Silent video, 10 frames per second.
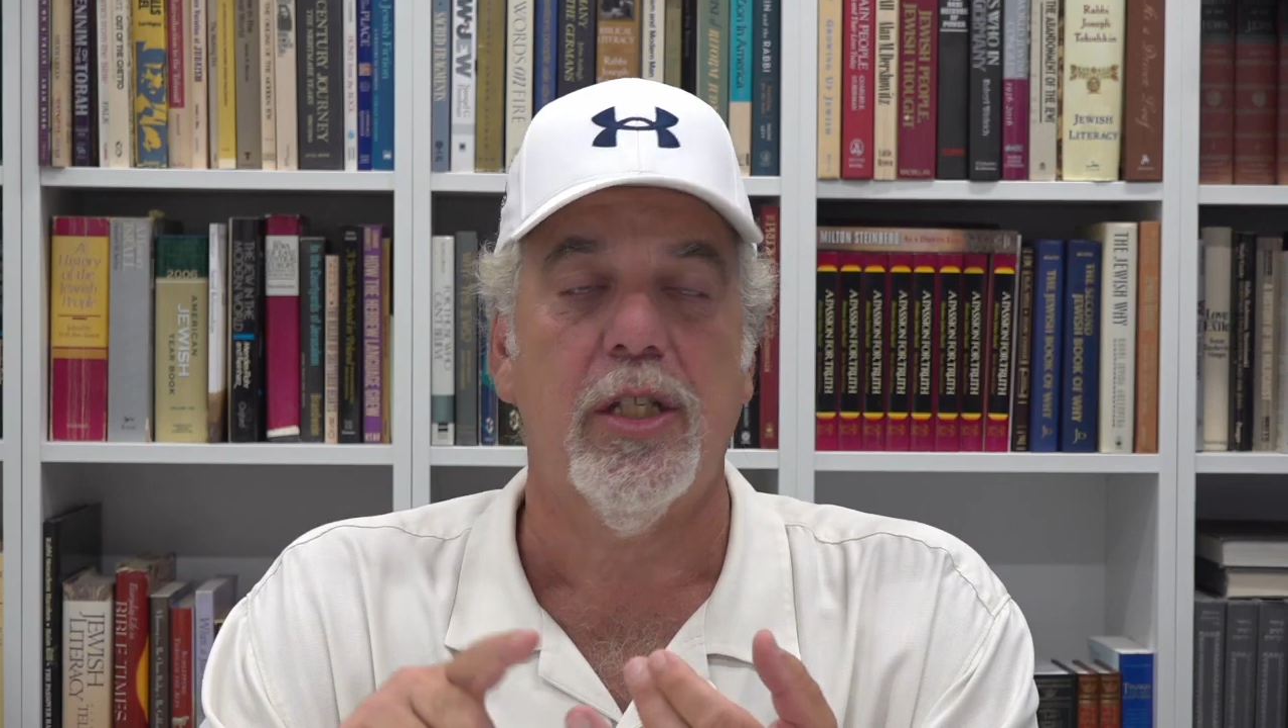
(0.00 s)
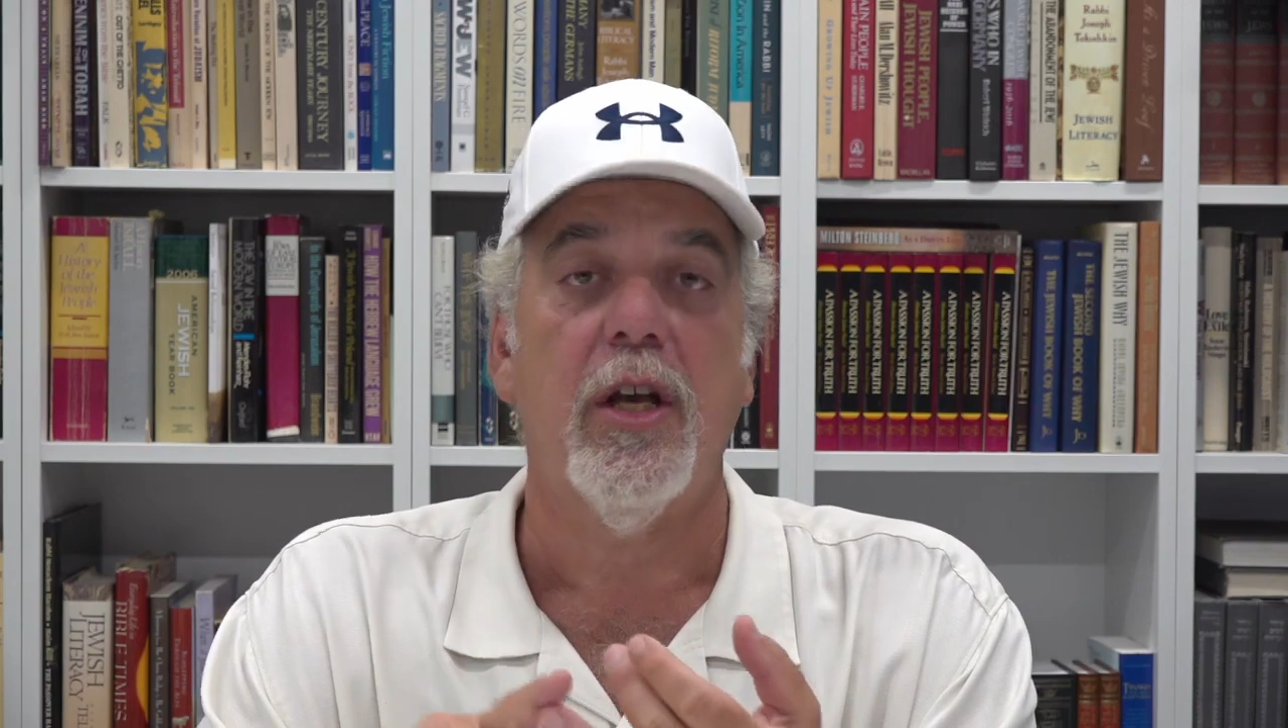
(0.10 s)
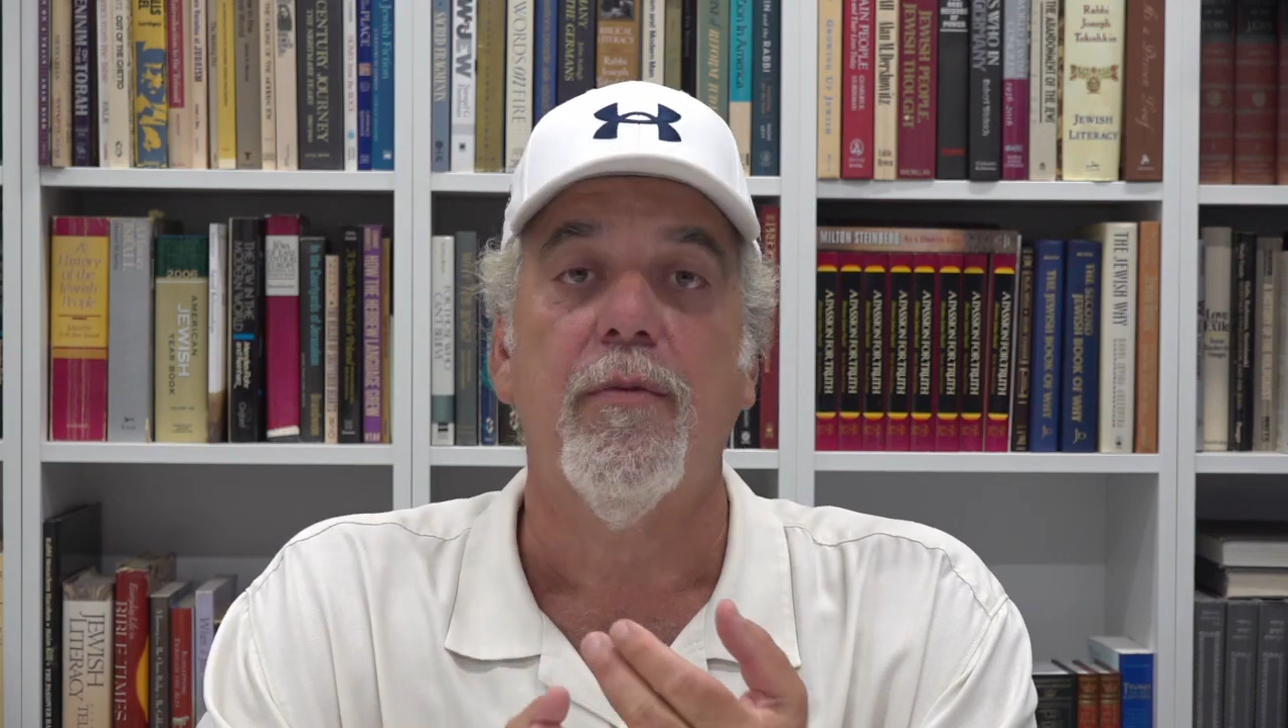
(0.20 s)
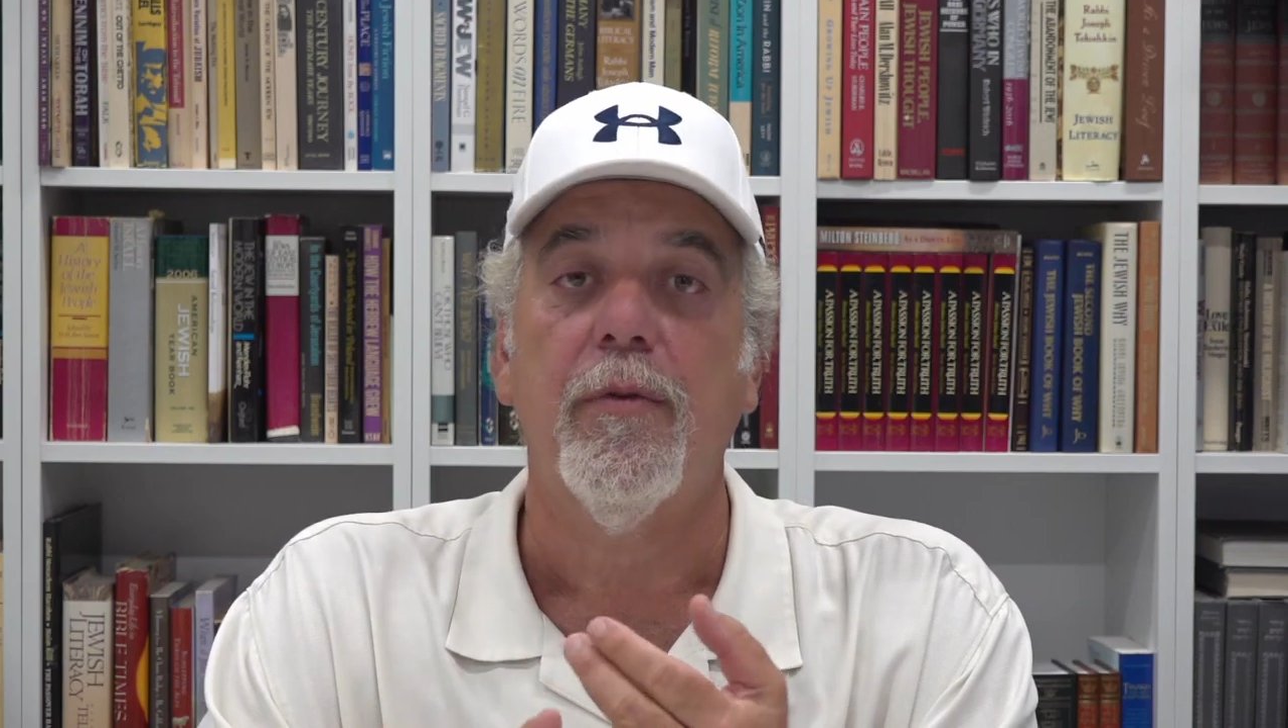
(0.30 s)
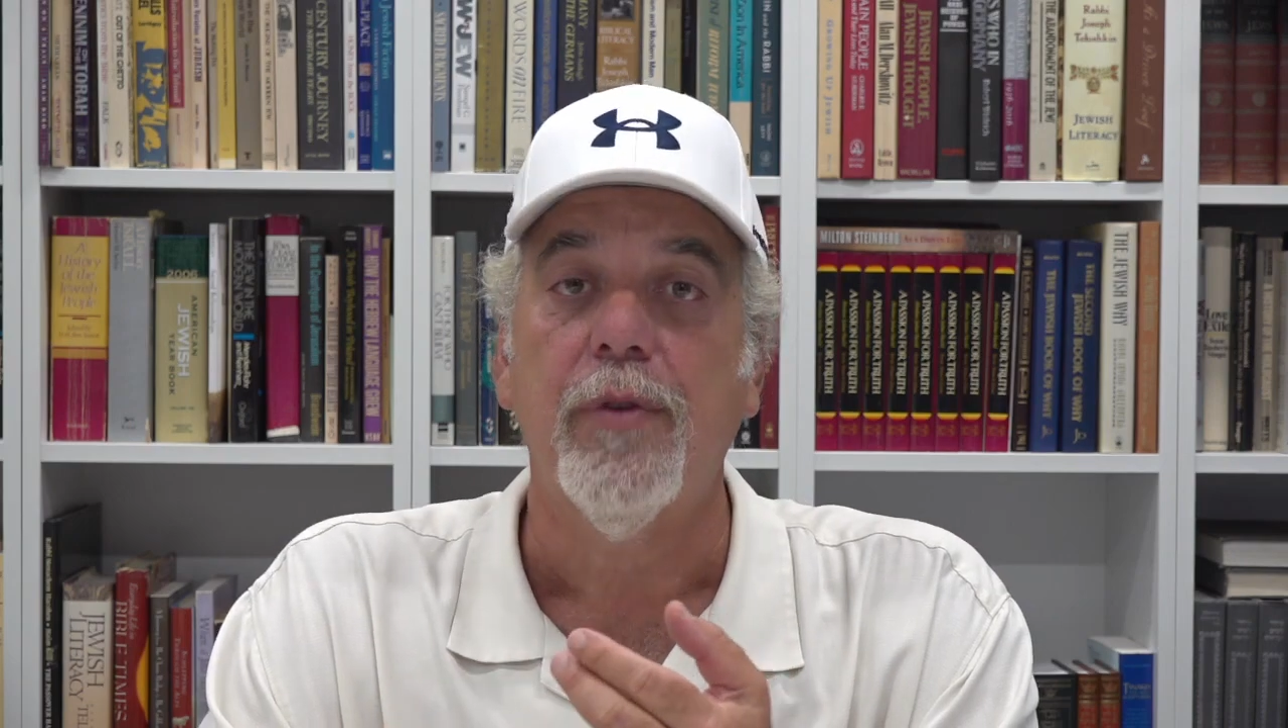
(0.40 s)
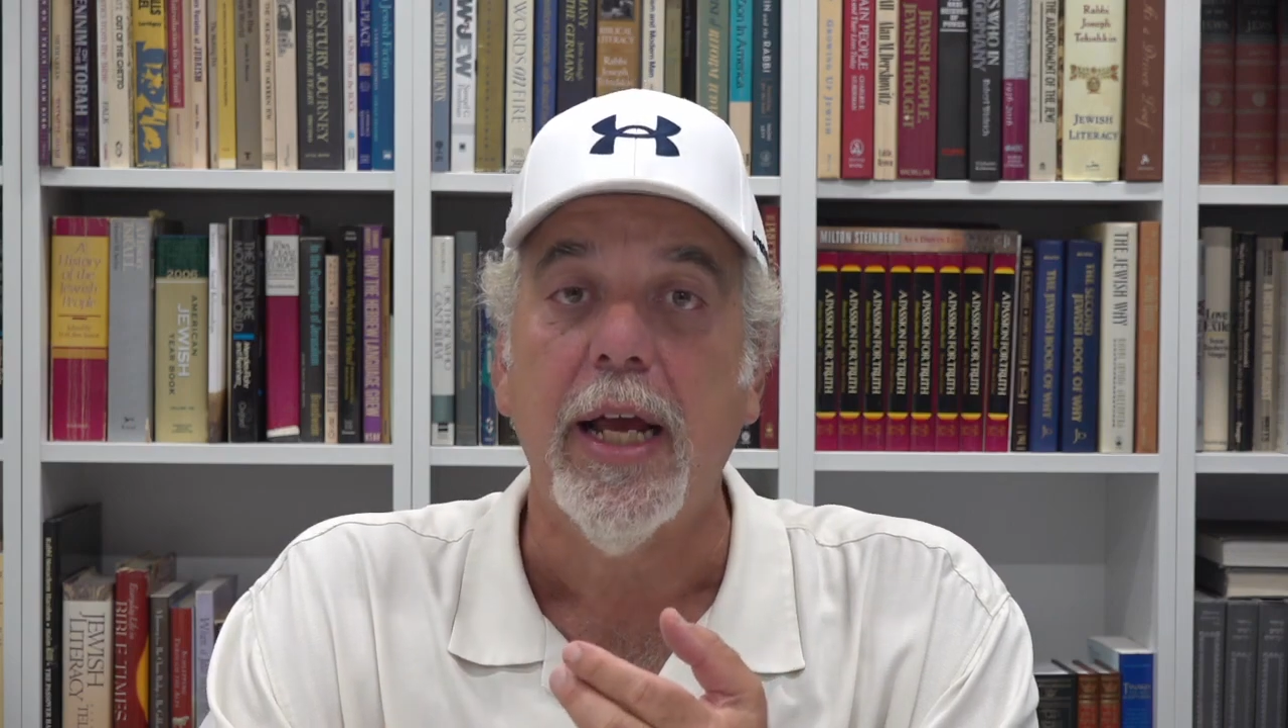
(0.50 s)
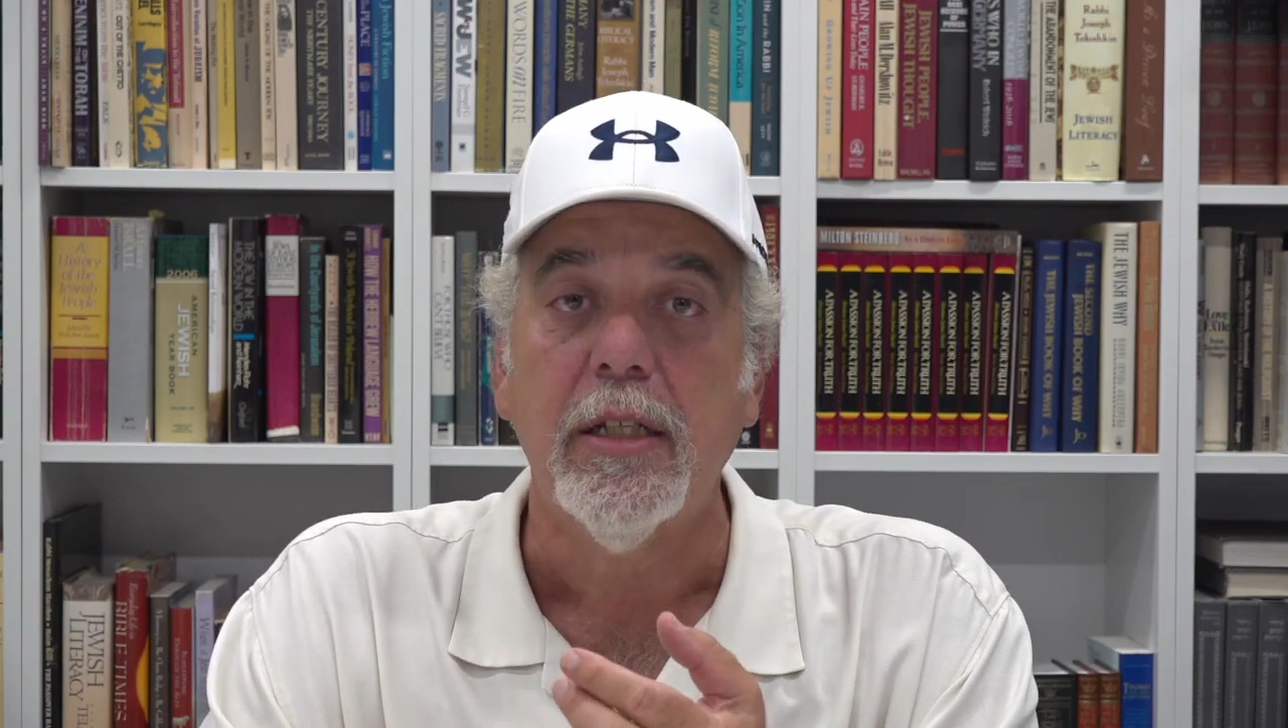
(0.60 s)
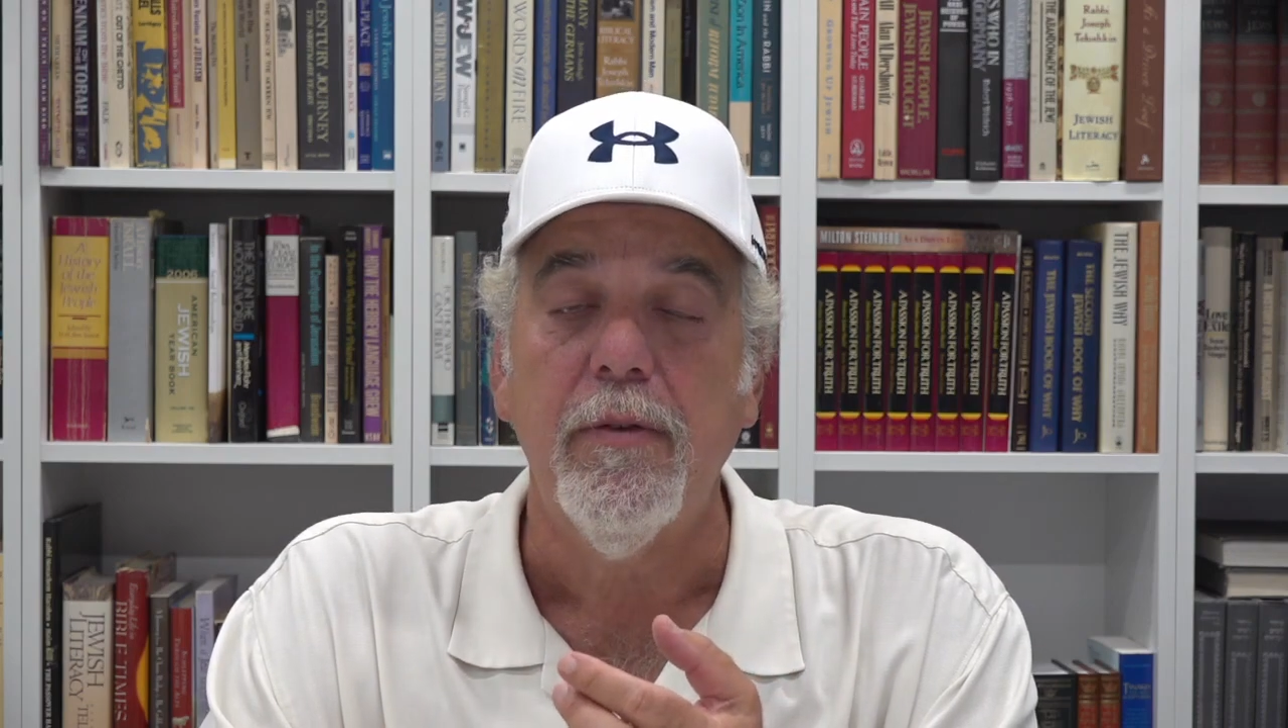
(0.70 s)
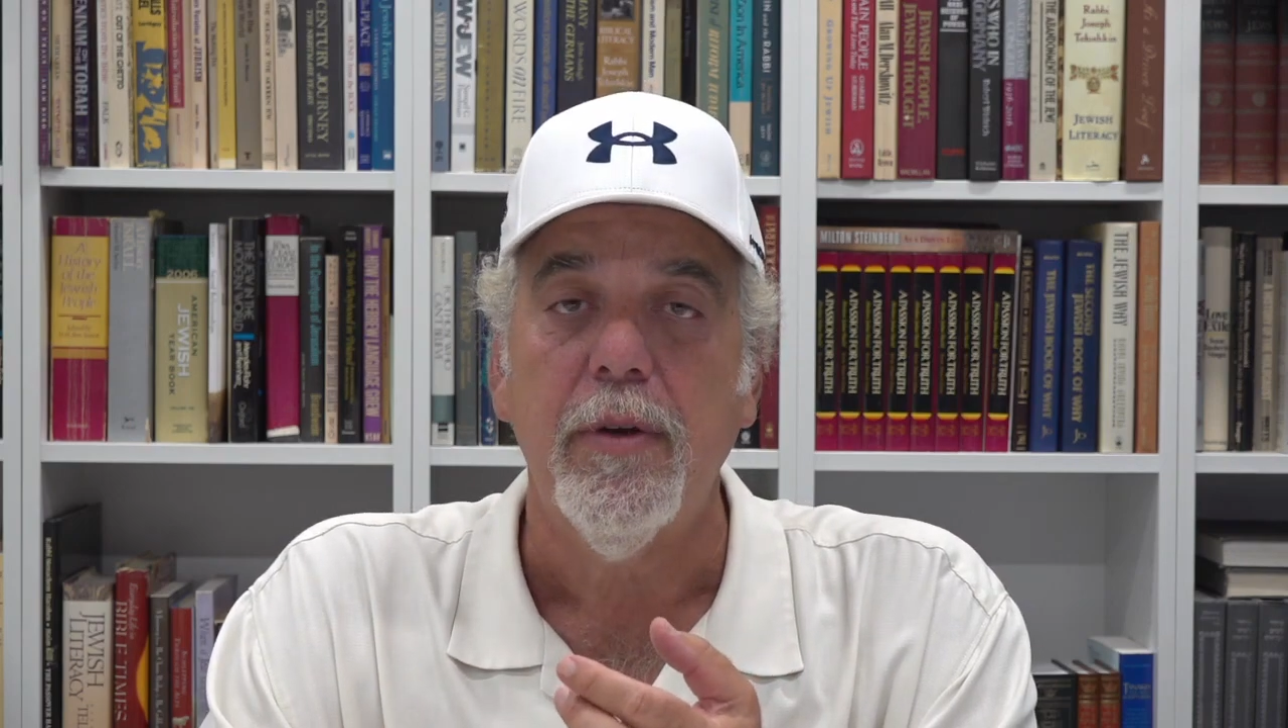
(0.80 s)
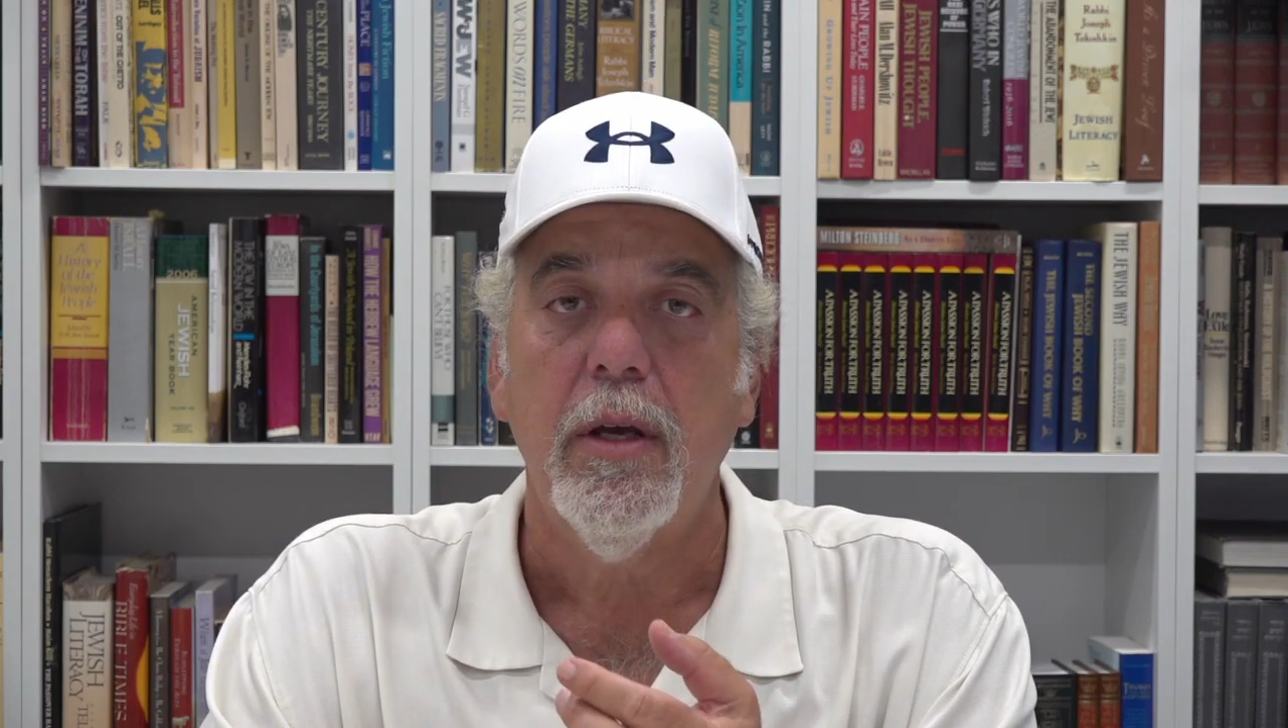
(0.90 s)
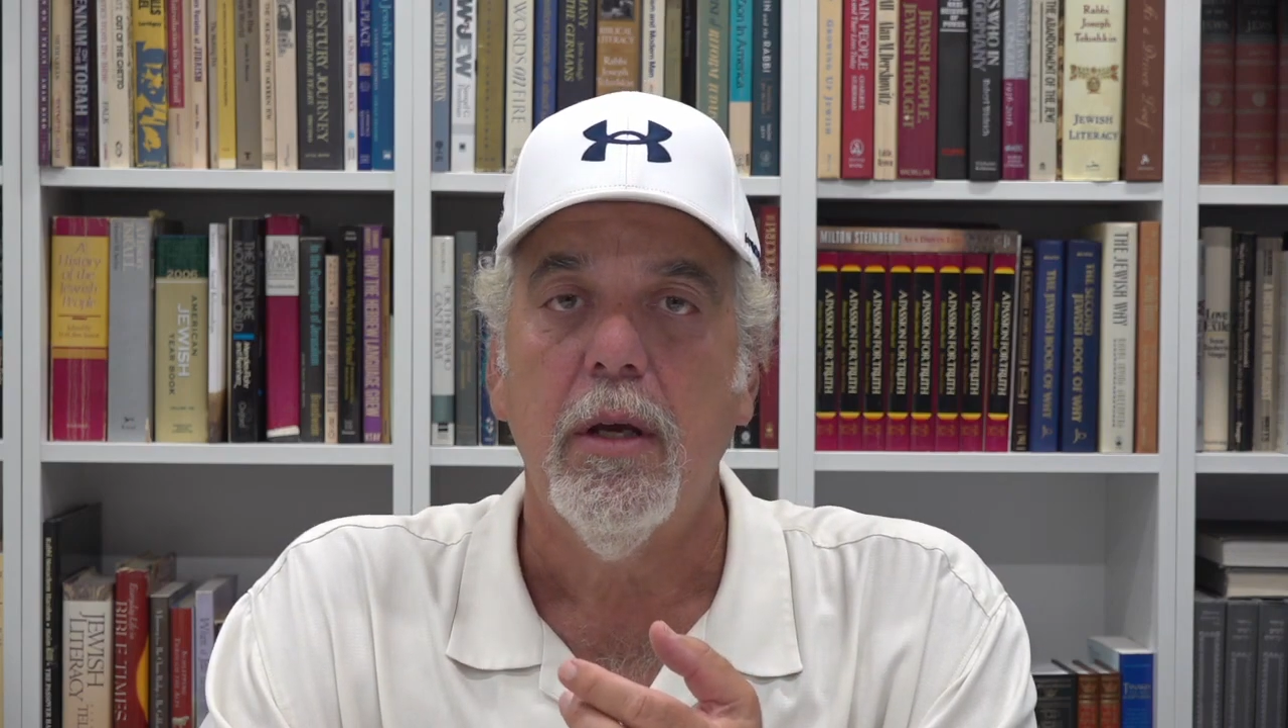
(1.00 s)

self reflective,